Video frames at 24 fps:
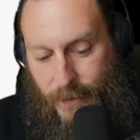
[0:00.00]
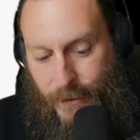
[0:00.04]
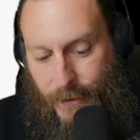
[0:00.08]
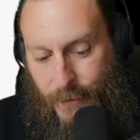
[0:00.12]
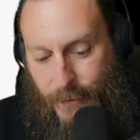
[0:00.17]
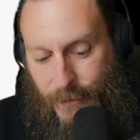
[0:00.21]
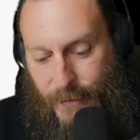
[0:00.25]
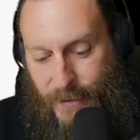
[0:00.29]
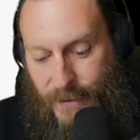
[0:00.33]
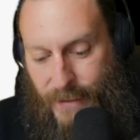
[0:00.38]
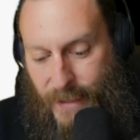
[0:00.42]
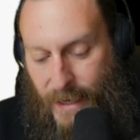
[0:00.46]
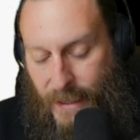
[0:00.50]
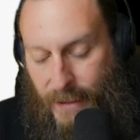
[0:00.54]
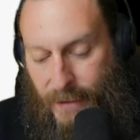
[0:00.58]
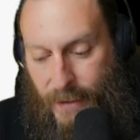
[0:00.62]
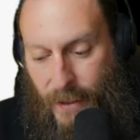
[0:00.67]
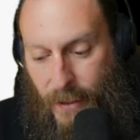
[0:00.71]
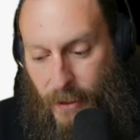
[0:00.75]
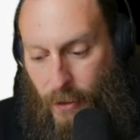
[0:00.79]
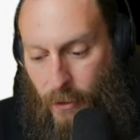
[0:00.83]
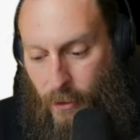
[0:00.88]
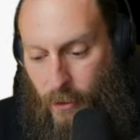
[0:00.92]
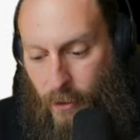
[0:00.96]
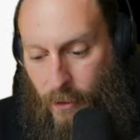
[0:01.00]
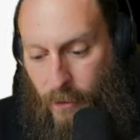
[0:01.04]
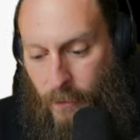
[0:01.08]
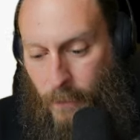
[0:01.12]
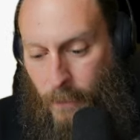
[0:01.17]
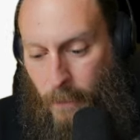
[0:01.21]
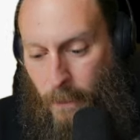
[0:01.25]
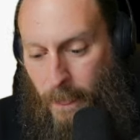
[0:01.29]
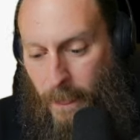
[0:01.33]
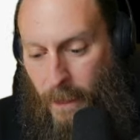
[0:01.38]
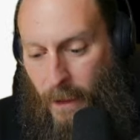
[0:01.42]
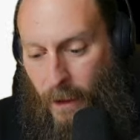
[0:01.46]
State that you're
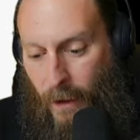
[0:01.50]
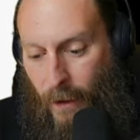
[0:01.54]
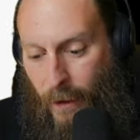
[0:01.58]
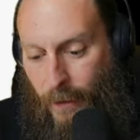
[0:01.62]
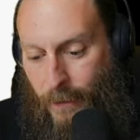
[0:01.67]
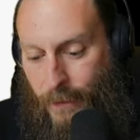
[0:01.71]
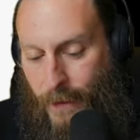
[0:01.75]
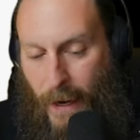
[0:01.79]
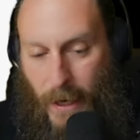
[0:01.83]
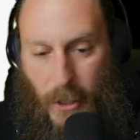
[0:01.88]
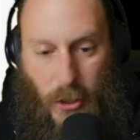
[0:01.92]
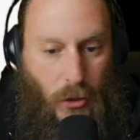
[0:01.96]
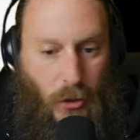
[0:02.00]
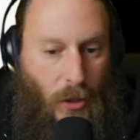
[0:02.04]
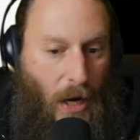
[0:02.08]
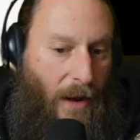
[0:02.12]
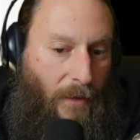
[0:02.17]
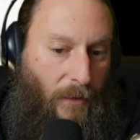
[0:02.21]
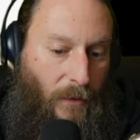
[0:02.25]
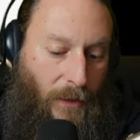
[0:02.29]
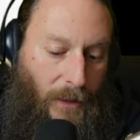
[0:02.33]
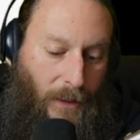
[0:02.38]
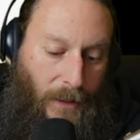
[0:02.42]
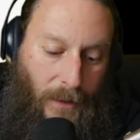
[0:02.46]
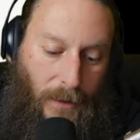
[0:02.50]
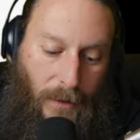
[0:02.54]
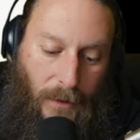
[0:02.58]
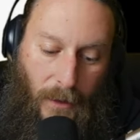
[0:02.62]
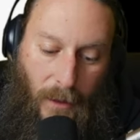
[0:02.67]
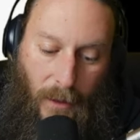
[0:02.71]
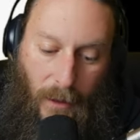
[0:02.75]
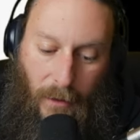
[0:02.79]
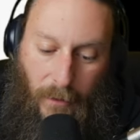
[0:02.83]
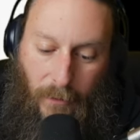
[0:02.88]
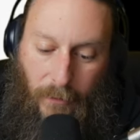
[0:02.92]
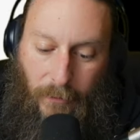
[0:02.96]
not traveling
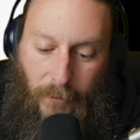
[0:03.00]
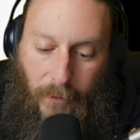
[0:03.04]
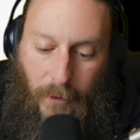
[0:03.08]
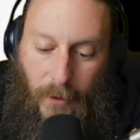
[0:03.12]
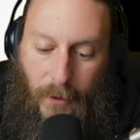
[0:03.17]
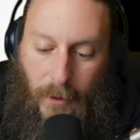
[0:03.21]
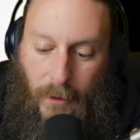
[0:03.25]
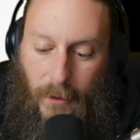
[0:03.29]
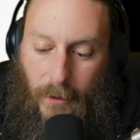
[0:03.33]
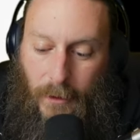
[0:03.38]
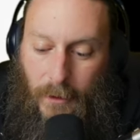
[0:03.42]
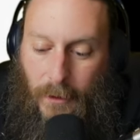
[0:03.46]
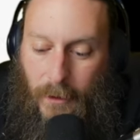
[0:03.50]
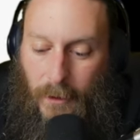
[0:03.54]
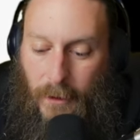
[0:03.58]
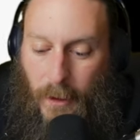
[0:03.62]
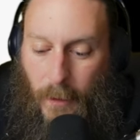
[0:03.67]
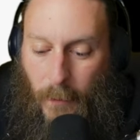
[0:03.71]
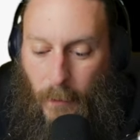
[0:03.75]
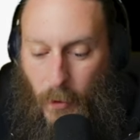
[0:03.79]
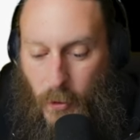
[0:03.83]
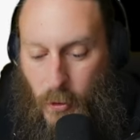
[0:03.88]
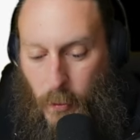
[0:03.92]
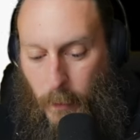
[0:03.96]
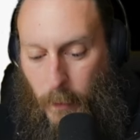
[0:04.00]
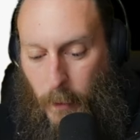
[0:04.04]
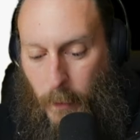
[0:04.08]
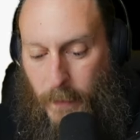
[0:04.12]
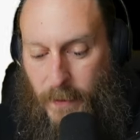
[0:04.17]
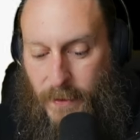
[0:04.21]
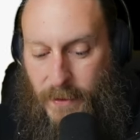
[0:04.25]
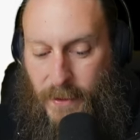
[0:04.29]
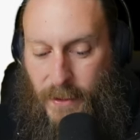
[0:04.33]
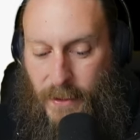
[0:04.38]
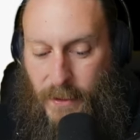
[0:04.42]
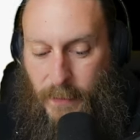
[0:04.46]
for commercial
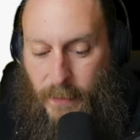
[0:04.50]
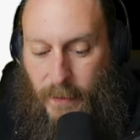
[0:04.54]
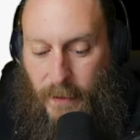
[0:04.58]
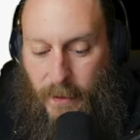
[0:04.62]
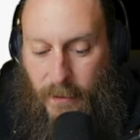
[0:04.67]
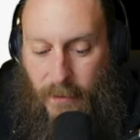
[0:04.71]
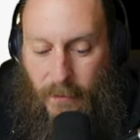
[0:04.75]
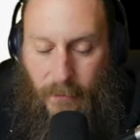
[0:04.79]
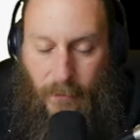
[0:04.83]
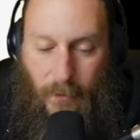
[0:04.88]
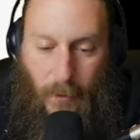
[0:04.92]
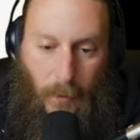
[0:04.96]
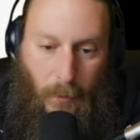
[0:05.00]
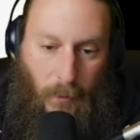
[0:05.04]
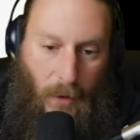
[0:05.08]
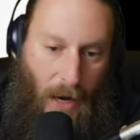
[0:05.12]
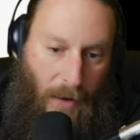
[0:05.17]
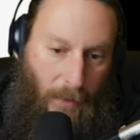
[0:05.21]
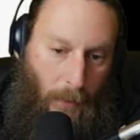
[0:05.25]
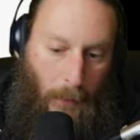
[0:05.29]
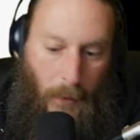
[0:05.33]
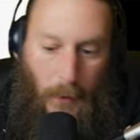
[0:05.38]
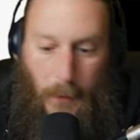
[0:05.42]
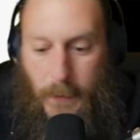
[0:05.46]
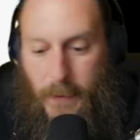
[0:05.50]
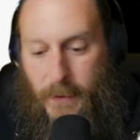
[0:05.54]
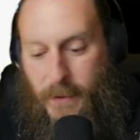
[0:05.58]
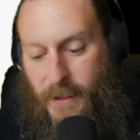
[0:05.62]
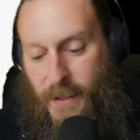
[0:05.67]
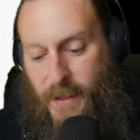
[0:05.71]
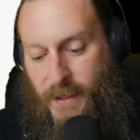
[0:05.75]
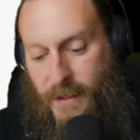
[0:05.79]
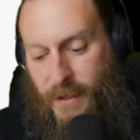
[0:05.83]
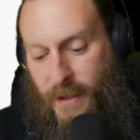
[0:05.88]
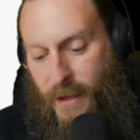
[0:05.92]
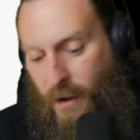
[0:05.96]
purposes, but for private
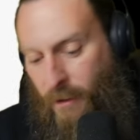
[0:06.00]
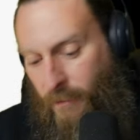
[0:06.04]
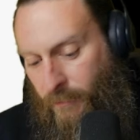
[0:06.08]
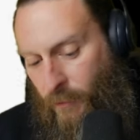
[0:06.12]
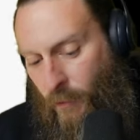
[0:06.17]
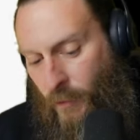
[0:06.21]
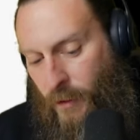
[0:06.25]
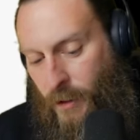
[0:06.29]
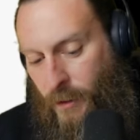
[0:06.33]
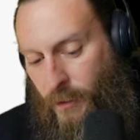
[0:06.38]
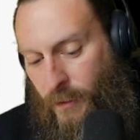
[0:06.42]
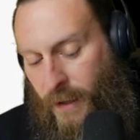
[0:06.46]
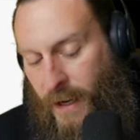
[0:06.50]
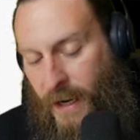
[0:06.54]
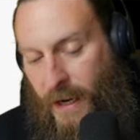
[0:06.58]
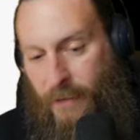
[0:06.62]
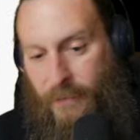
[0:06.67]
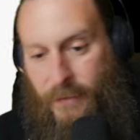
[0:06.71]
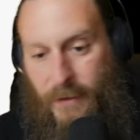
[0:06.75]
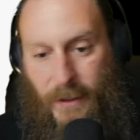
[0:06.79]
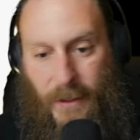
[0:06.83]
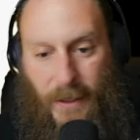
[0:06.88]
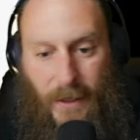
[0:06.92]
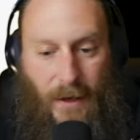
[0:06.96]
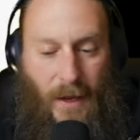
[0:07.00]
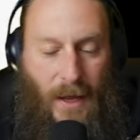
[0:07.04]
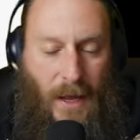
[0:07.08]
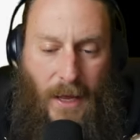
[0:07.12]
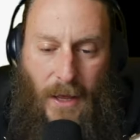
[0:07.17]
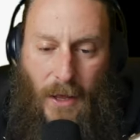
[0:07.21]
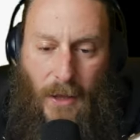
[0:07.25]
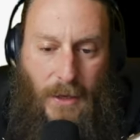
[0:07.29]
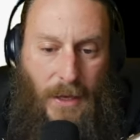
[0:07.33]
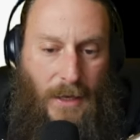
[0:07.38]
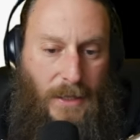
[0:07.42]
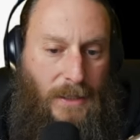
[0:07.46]
purposes, and therefore you don't have to get.
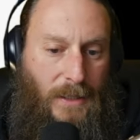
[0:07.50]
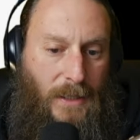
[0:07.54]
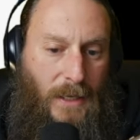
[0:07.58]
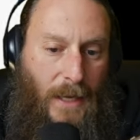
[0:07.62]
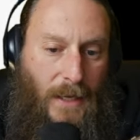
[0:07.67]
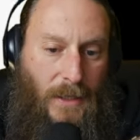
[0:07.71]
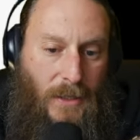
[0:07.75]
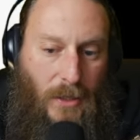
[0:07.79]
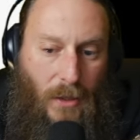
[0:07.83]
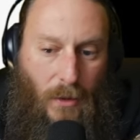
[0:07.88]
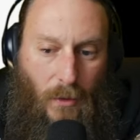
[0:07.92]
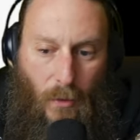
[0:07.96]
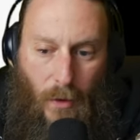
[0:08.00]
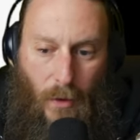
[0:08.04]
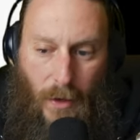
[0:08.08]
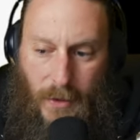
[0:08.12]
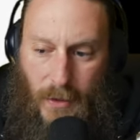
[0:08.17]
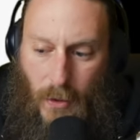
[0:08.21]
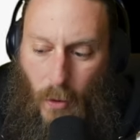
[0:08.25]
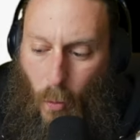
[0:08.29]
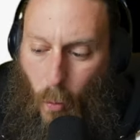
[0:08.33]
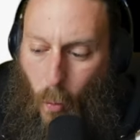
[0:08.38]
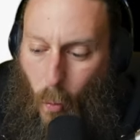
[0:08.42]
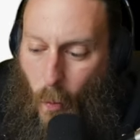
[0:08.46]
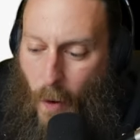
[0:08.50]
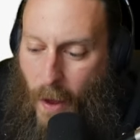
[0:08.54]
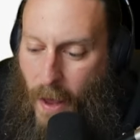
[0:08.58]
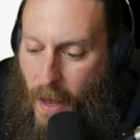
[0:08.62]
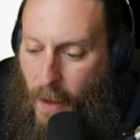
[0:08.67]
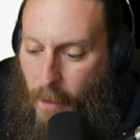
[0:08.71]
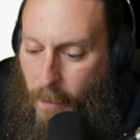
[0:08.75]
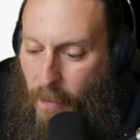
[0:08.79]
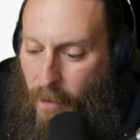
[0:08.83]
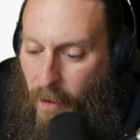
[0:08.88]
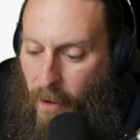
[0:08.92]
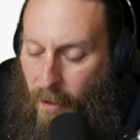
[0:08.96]
It's a
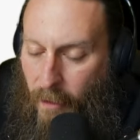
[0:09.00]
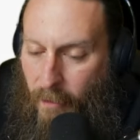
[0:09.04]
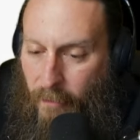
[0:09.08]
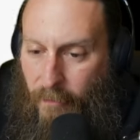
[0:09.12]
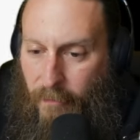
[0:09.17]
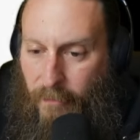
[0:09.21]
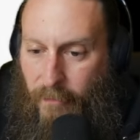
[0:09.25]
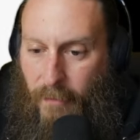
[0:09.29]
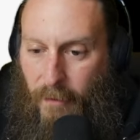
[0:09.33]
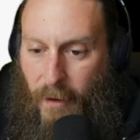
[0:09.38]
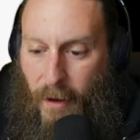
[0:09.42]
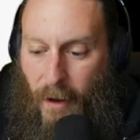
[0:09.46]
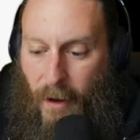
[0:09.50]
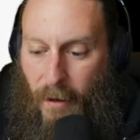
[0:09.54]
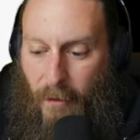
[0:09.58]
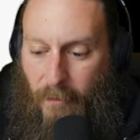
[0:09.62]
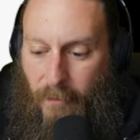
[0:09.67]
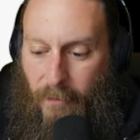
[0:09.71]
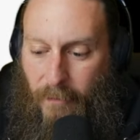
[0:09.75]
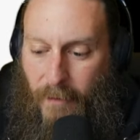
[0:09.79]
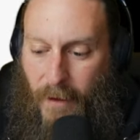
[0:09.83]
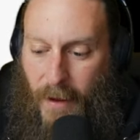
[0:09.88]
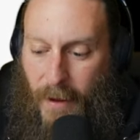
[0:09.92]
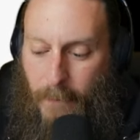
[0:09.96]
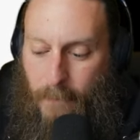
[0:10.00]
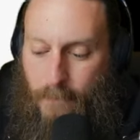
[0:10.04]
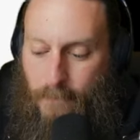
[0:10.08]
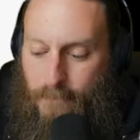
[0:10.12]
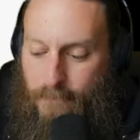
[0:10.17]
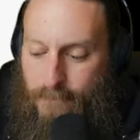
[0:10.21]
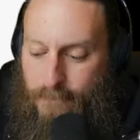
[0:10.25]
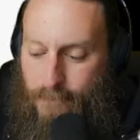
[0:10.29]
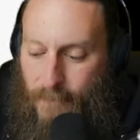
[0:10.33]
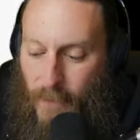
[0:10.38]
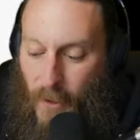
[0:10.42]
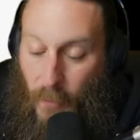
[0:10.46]
web of
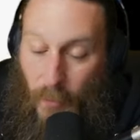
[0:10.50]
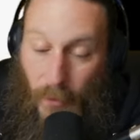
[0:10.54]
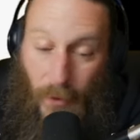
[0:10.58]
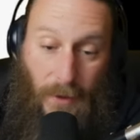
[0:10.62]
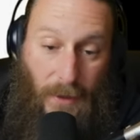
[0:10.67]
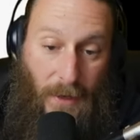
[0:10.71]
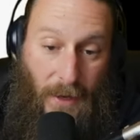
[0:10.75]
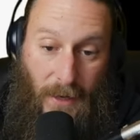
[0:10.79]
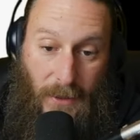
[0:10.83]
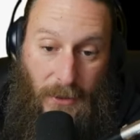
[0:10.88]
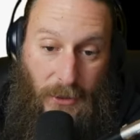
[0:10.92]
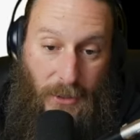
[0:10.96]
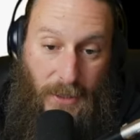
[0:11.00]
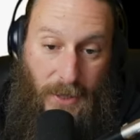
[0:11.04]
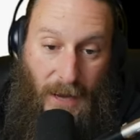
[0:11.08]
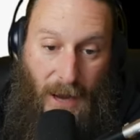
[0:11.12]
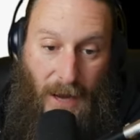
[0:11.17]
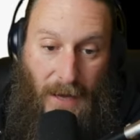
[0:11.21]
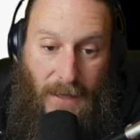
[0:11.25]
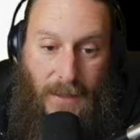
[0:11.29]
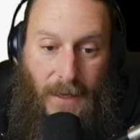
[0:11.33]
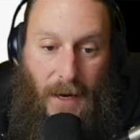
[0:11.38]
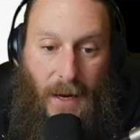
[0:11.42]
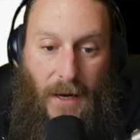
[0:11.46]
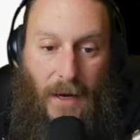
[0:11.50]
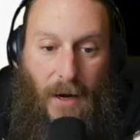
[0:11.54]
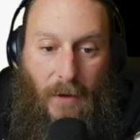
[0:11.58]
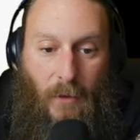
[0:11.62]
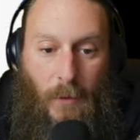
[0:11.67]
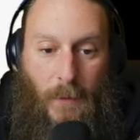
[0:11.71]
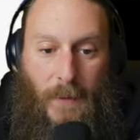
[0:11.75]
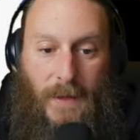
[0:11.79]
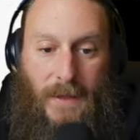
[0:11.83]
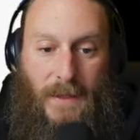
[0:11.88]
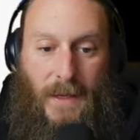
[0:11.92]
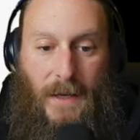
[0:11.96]
really just
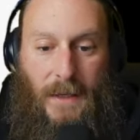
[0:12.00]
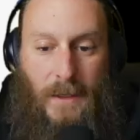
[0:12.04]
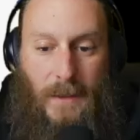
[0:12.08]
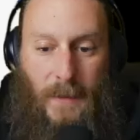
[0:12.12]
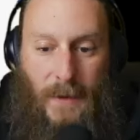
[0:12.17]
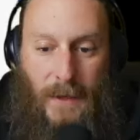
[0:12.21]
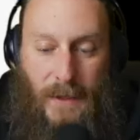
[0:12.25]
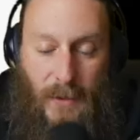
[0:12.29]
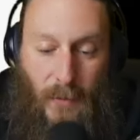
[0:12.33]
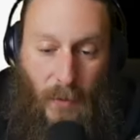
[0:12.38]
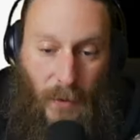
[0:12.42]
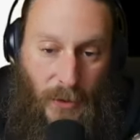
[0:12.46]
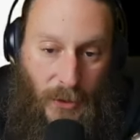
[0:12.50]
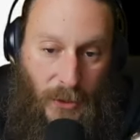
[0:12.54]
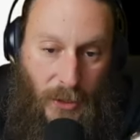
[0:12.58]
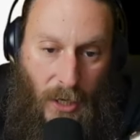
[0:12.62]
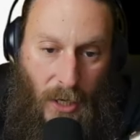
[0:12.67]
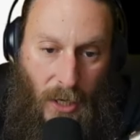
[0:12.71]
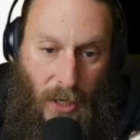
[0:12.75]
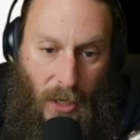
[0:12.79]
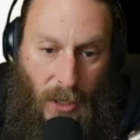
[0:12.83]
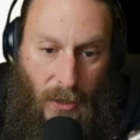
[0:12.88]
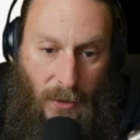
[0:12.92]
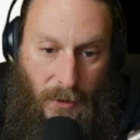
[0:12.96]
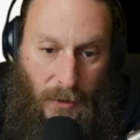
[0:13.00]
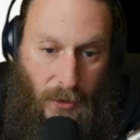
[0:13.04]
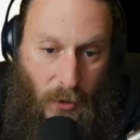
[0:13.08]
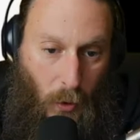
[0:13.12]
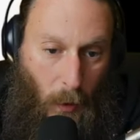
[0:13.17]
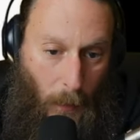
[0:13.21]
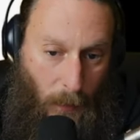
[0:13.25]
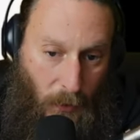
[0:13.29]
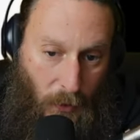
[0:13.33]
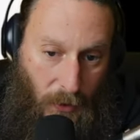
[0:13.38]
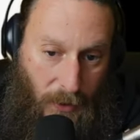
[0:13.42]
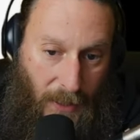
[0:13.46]
anti-government sentiments, which the
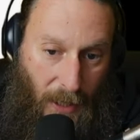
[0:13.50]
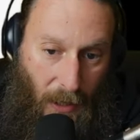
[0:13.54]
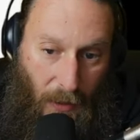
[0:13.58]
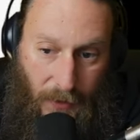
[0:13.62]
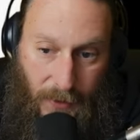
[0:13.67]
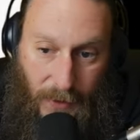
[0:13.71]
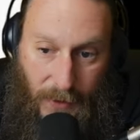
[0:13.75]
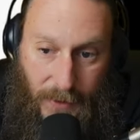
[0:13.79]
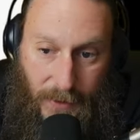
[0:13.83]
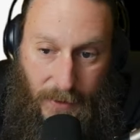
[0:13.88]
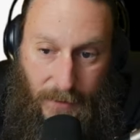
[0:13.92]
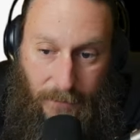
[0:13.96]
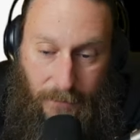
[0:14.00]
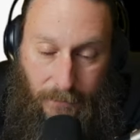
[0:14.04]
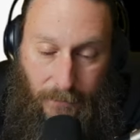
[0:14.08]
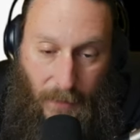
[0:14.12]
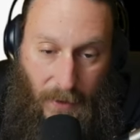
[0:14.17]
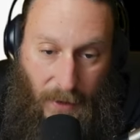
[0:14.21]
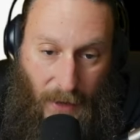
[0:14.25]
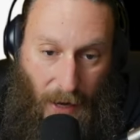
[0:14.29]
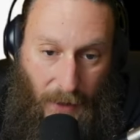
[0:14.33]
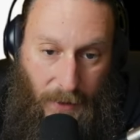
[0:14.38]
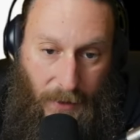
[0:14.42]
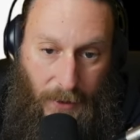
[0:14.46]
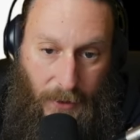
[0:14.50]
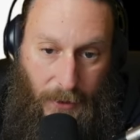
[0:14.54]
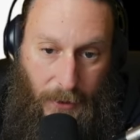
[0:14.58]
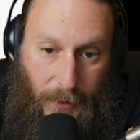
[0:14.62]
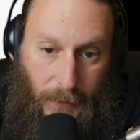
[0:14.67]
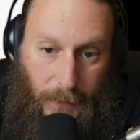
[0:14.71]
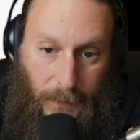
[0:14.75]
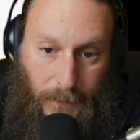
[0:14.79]
scriptures tells us not to do.